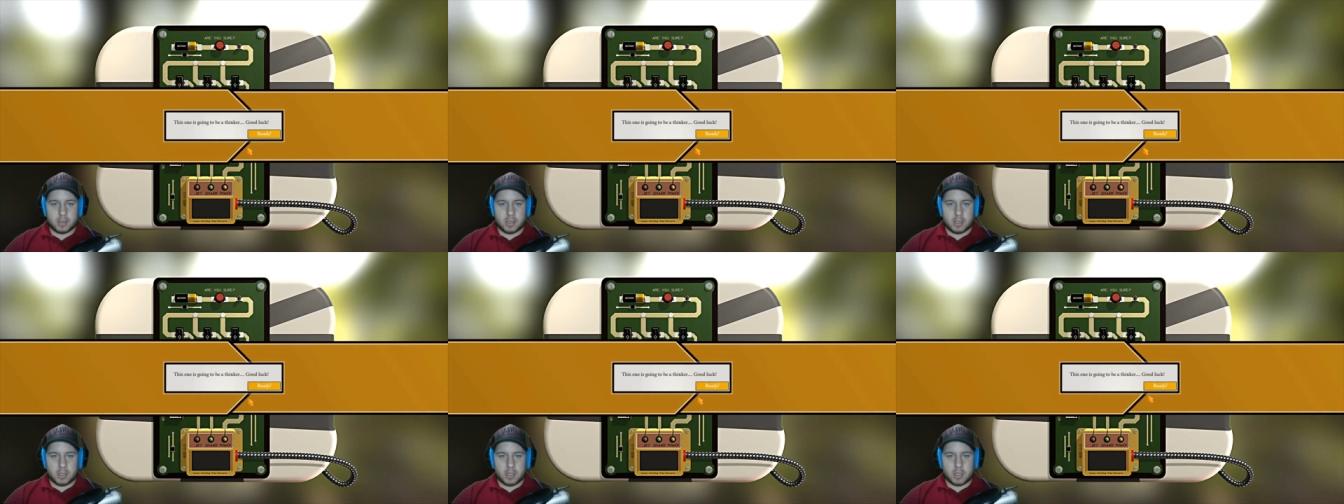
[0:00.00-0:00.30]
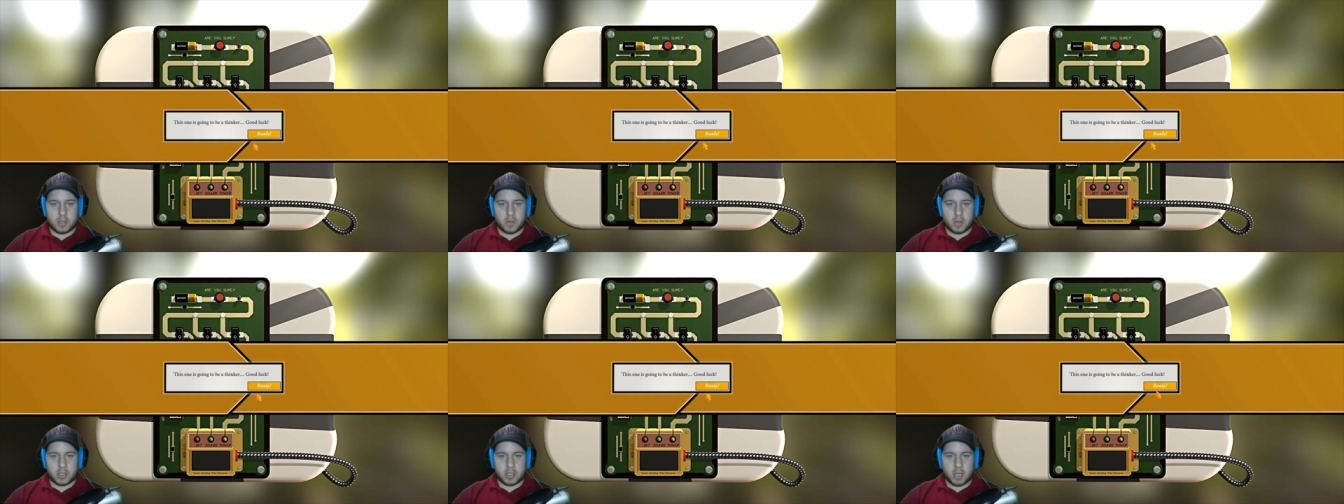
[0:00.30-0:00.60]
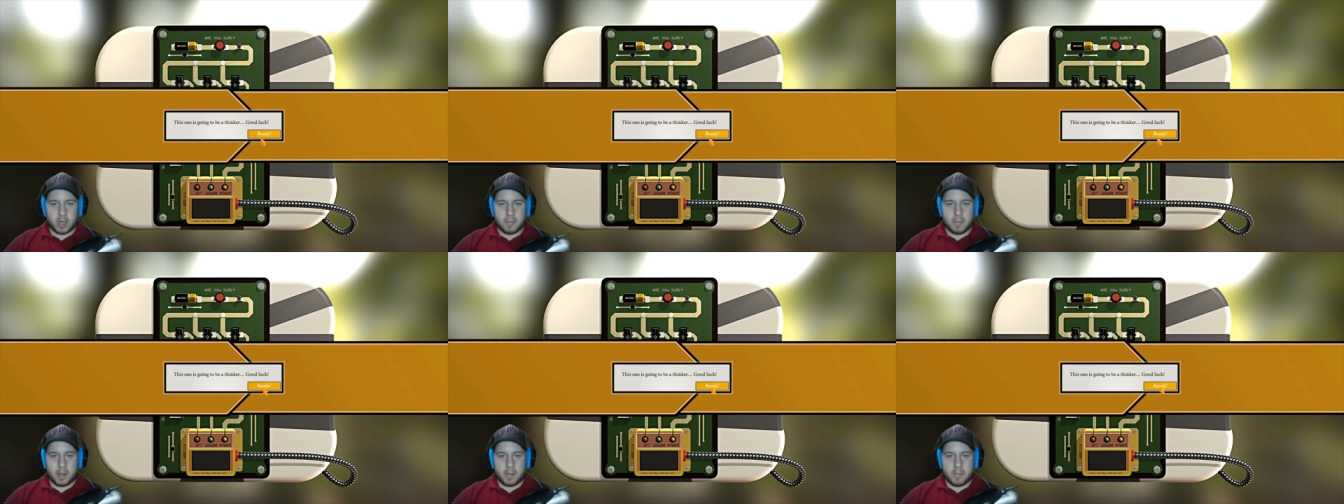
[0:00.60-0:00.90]
This one's
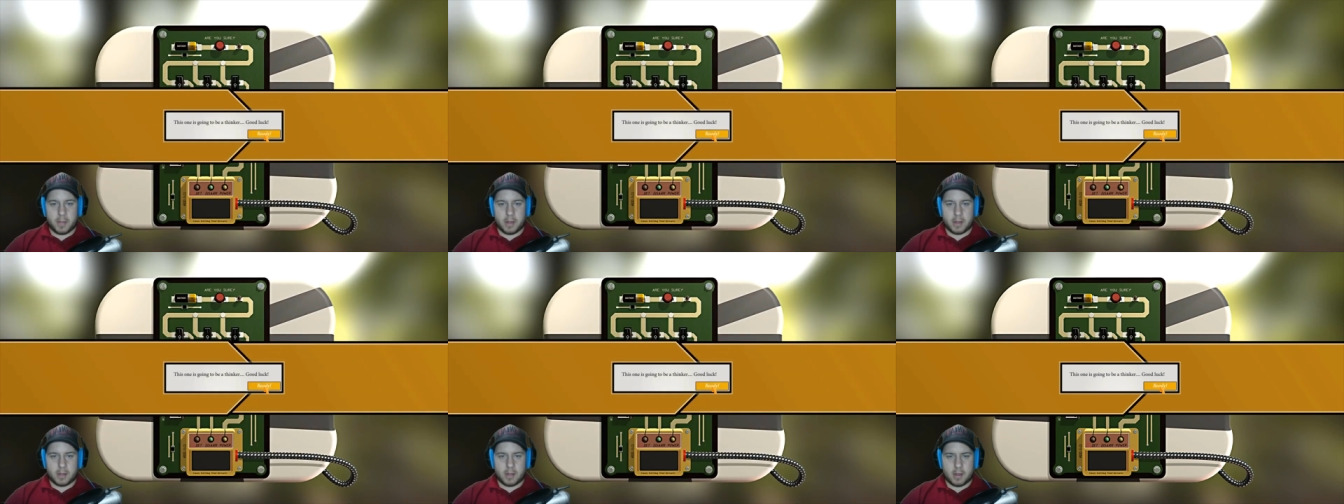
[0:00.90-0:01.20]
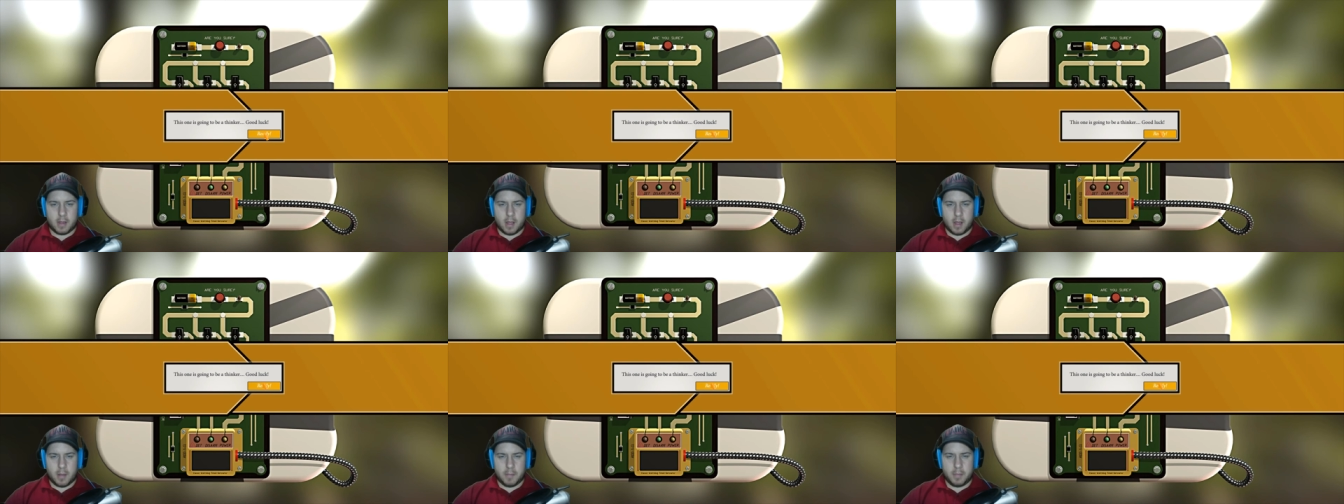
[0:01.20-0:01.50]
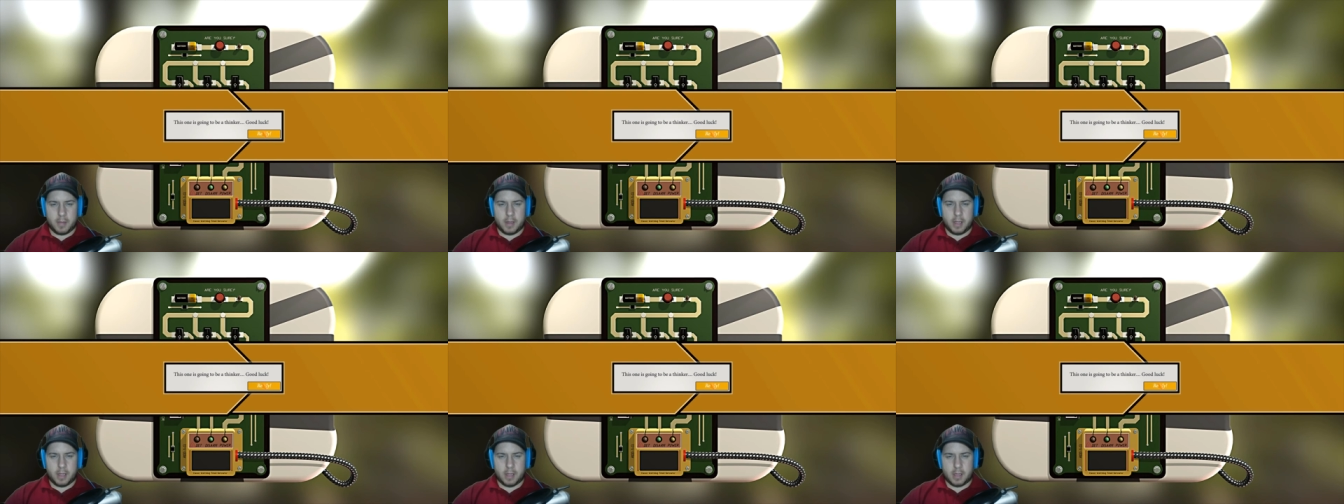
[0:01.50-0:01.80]
gonna be a bit a
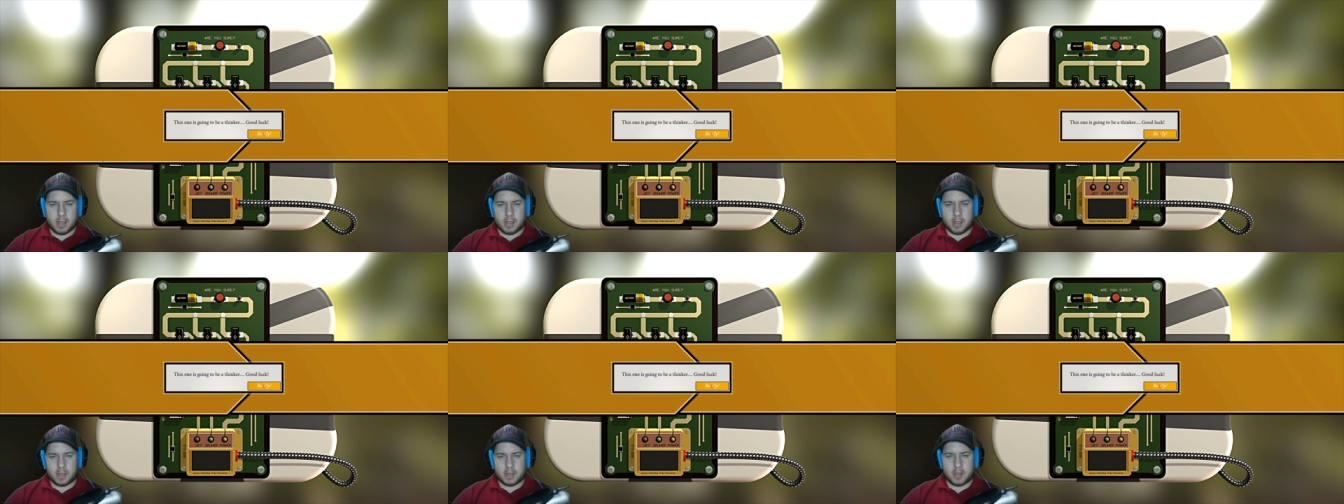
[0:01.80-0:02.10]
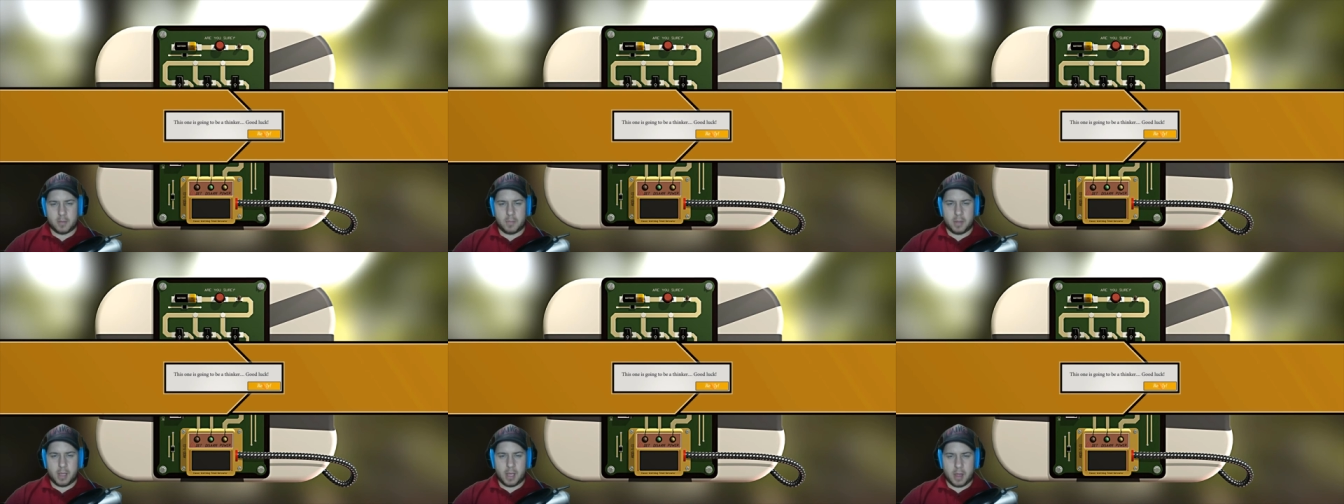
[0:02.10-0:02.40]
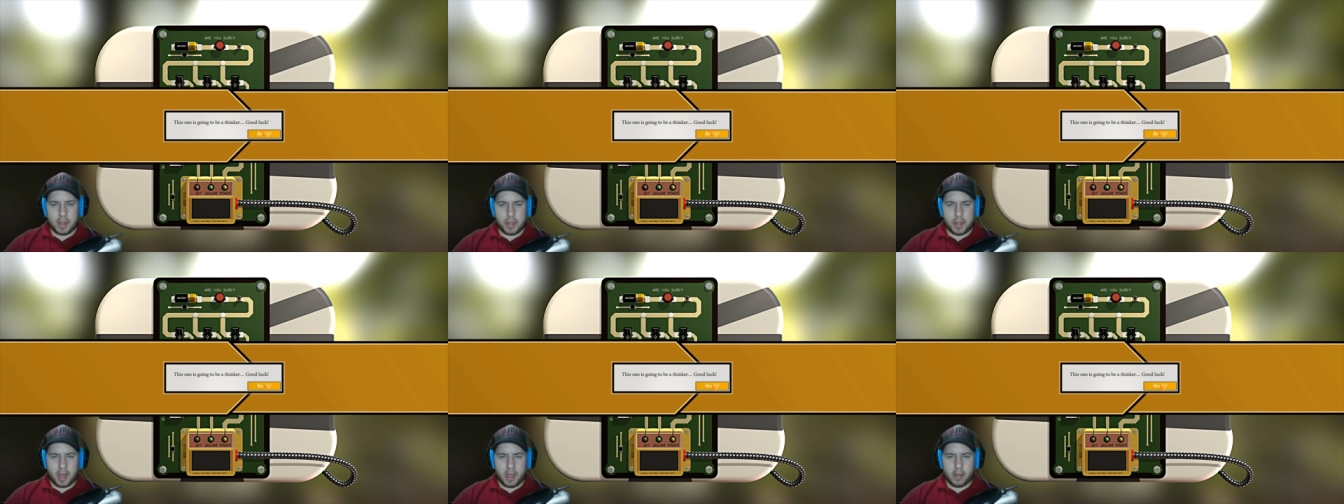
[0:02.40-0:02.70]
be to be
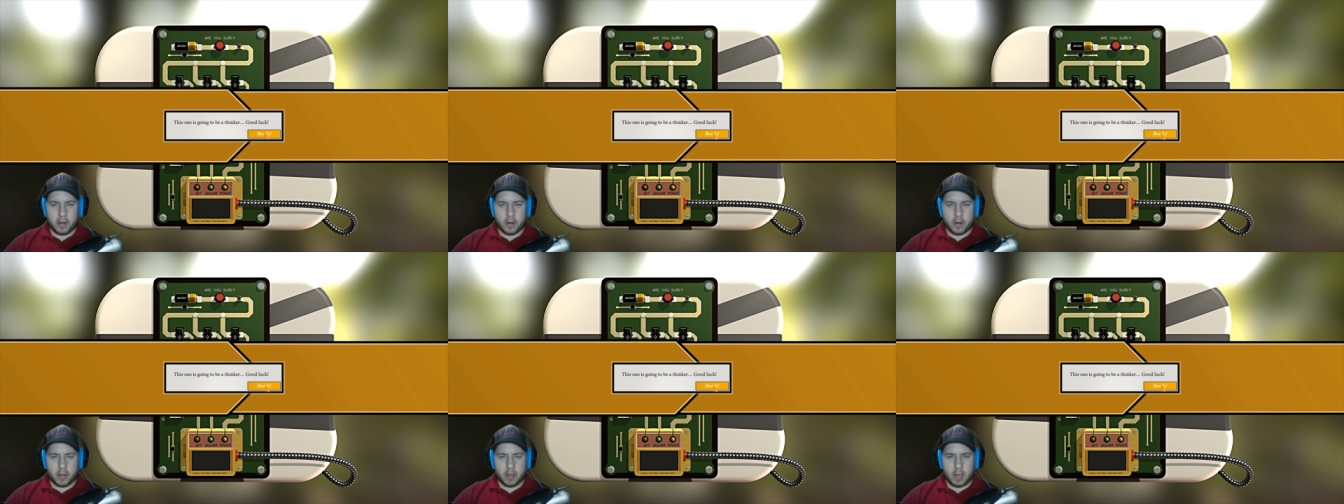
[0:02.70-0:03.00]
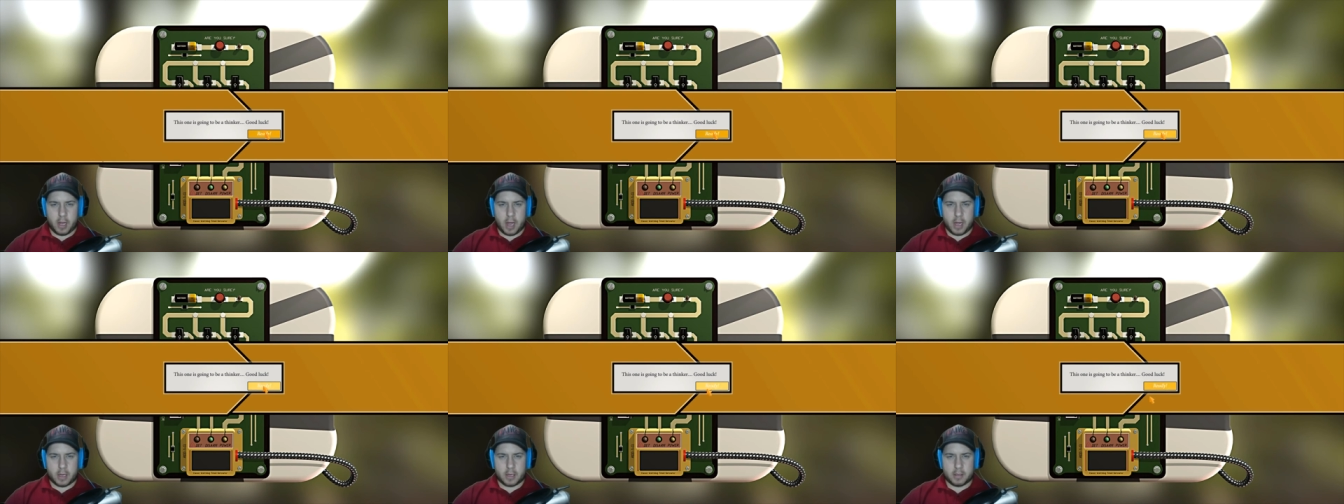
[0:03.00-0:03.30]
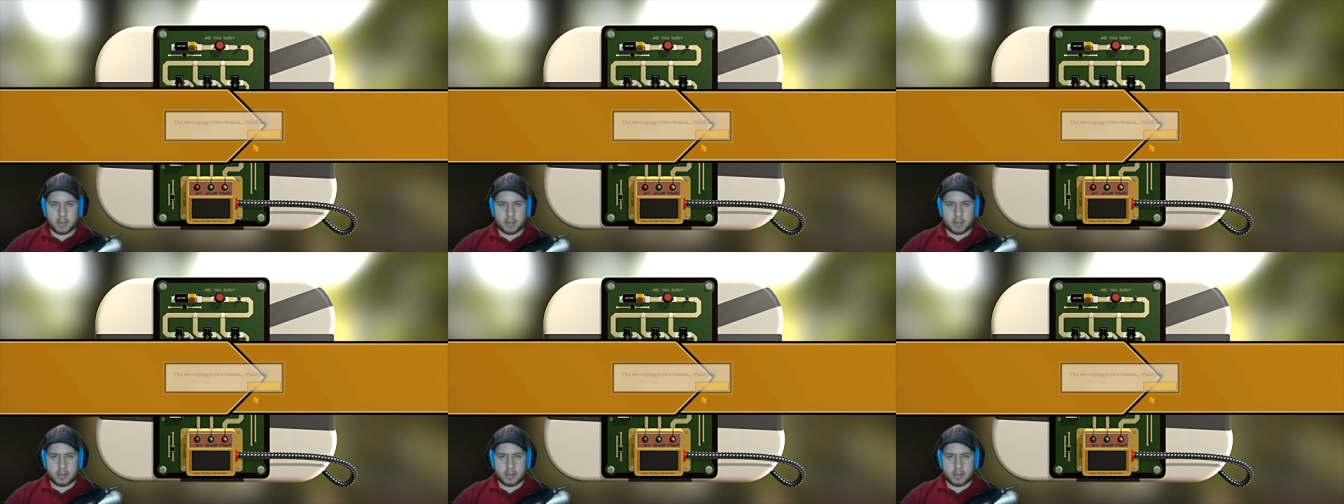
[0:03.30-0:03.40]
a thinker. Good luck.